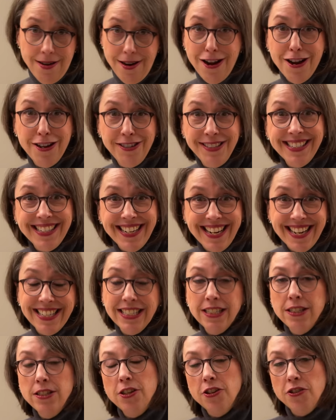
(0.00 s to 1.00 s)
odds and
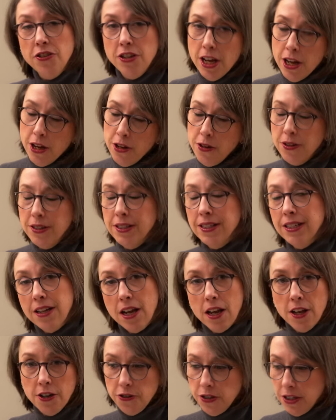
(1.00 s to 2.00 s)
ends. So yokes and
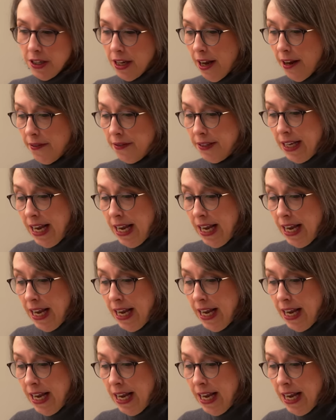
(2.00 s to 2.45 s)
collars and cuffs.